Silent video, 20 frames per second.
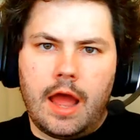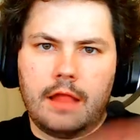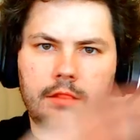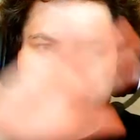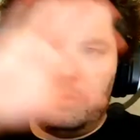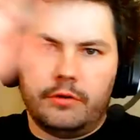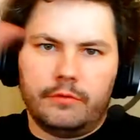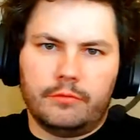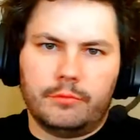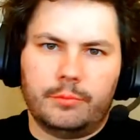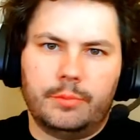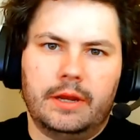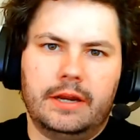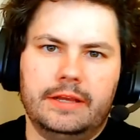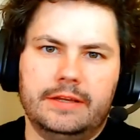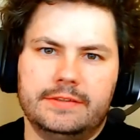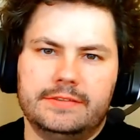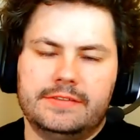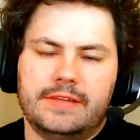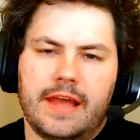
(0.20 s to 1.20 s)
everybody.
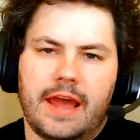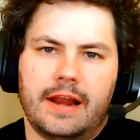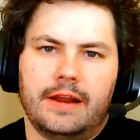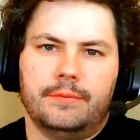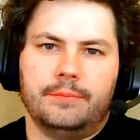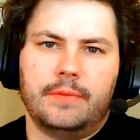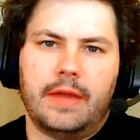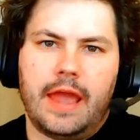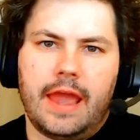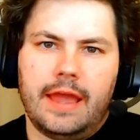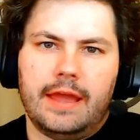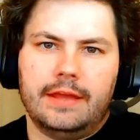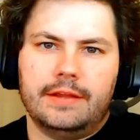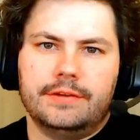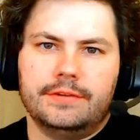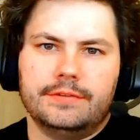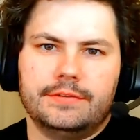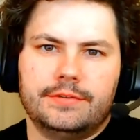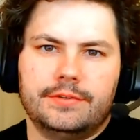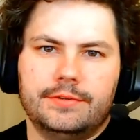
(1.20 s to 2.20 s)
It's Datum, and
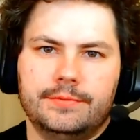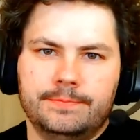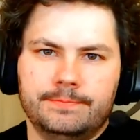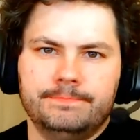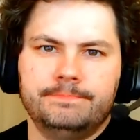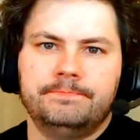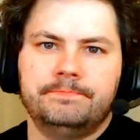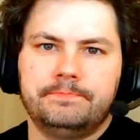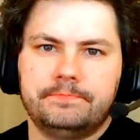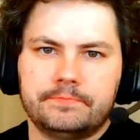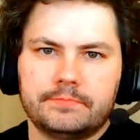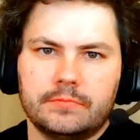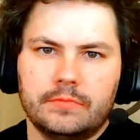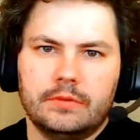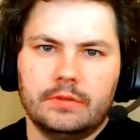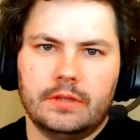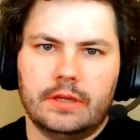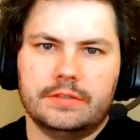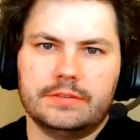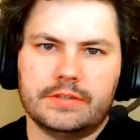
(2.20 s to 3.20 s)

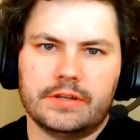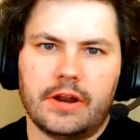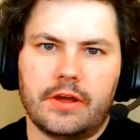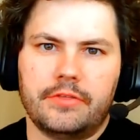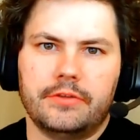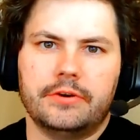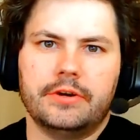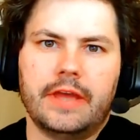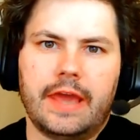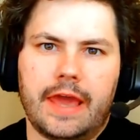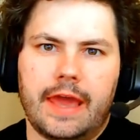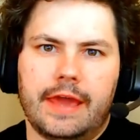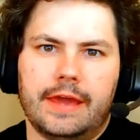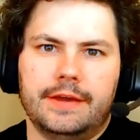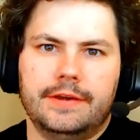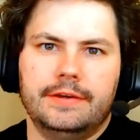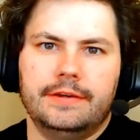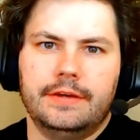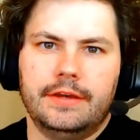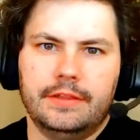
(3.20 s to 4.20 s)
it's another day
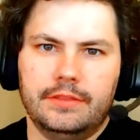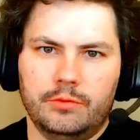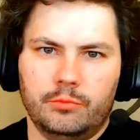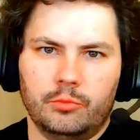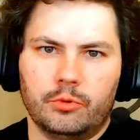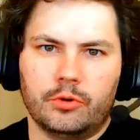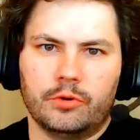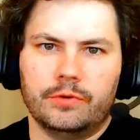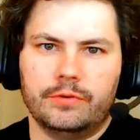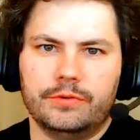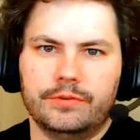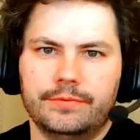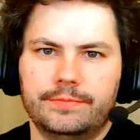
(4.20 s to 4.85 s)
in the world.